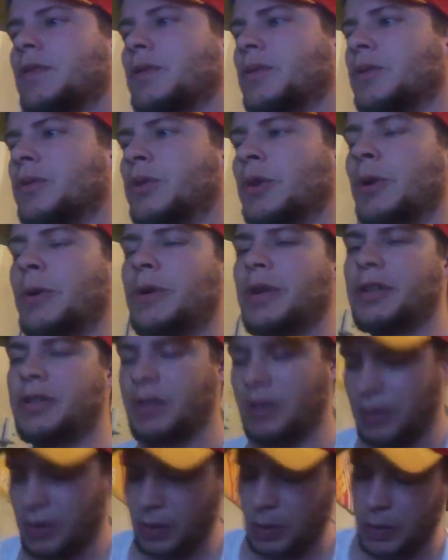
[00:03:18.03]
Lucas
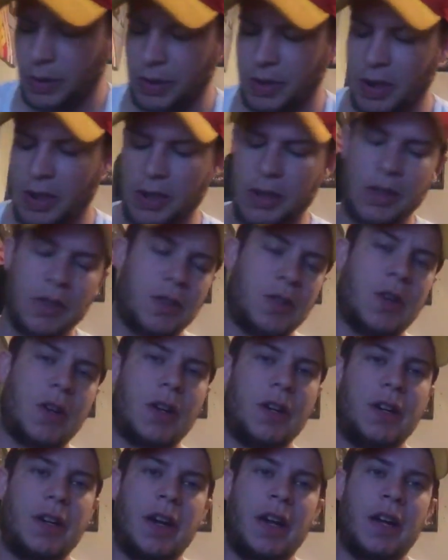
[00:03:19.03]
is going to get the
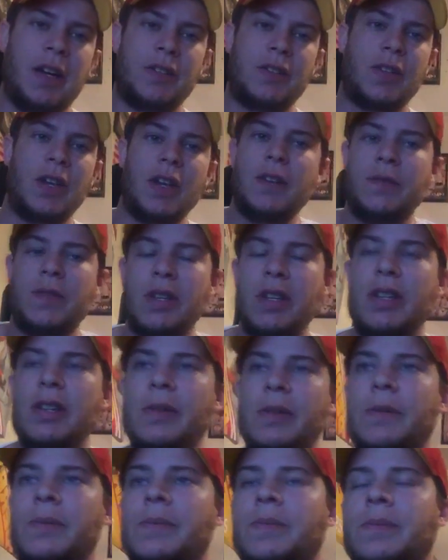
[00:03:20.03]
start at safety.
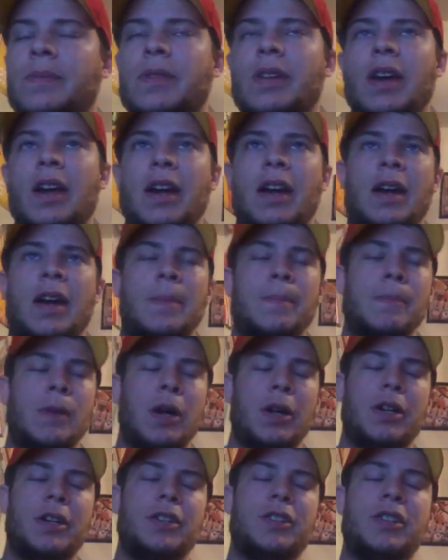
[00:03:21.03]

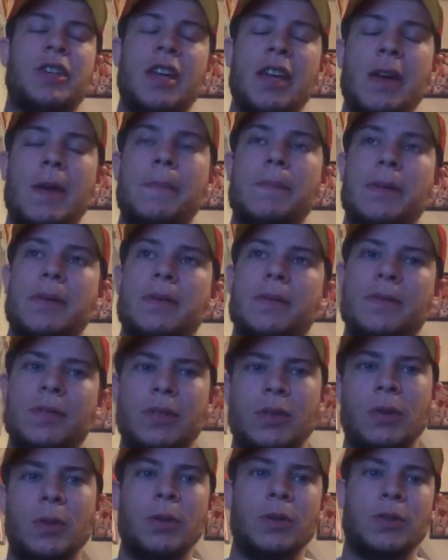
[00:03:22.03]
Marcus Kemp,
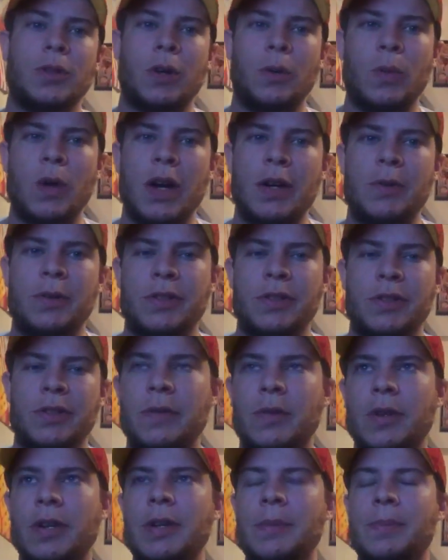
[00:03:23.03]
who is our wide
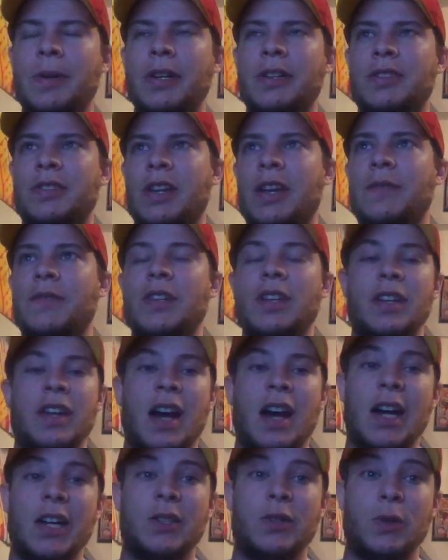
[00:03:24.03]
receiver, he played safety in
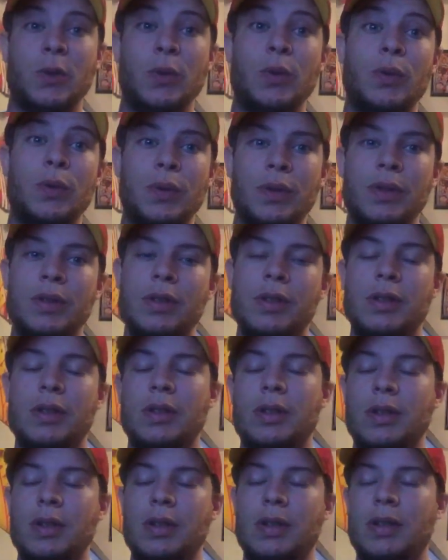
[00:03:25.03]
high school.
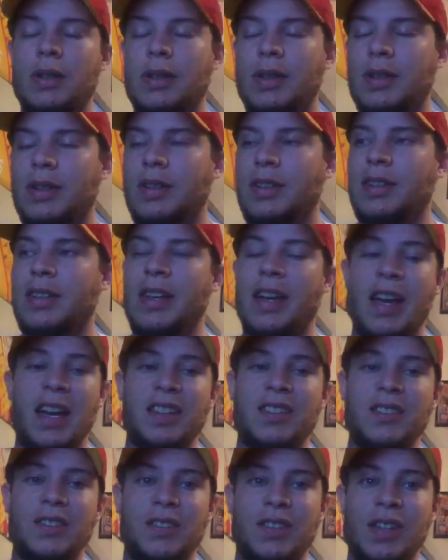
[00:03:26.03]

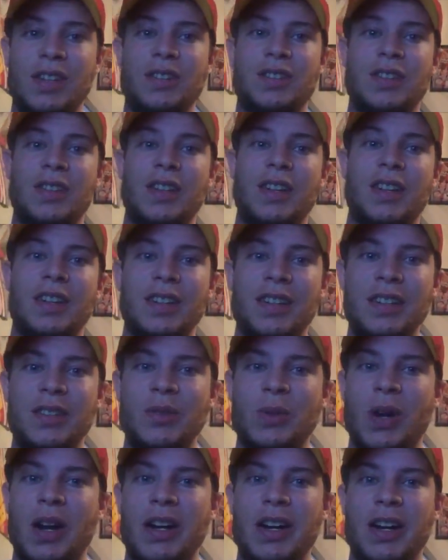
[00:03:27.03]
Hasn't since then.
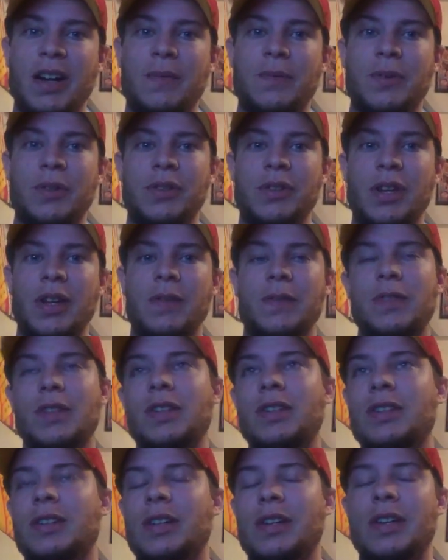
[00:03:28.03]
He tried out for
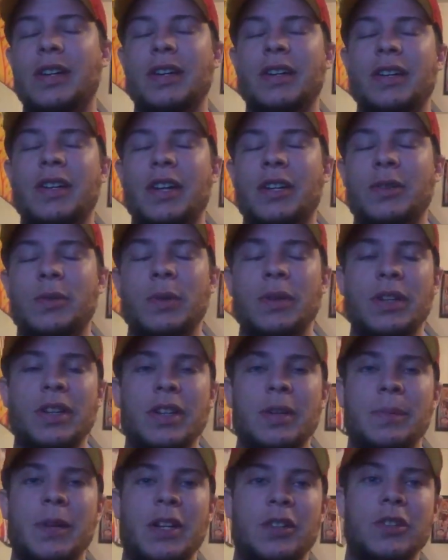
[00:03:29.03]
safety in case
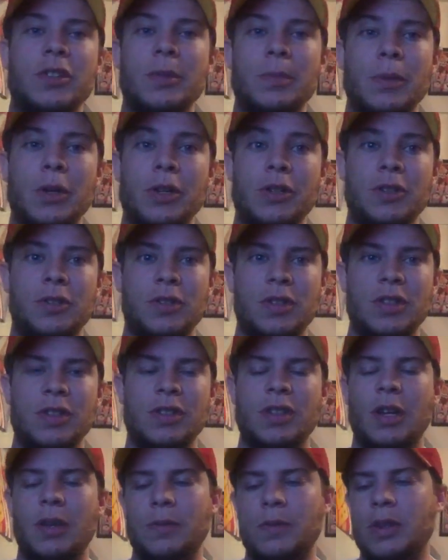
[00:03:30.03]
we need him as an
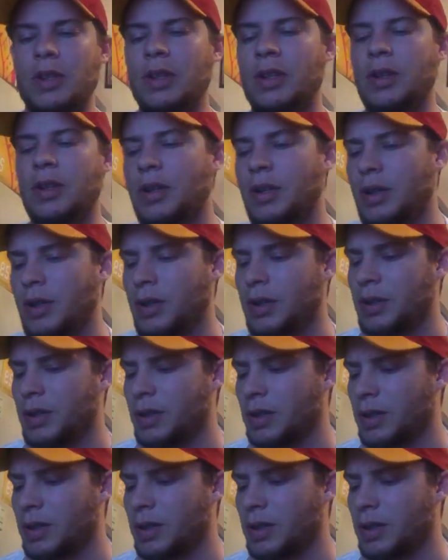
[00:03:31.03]
emergency safety.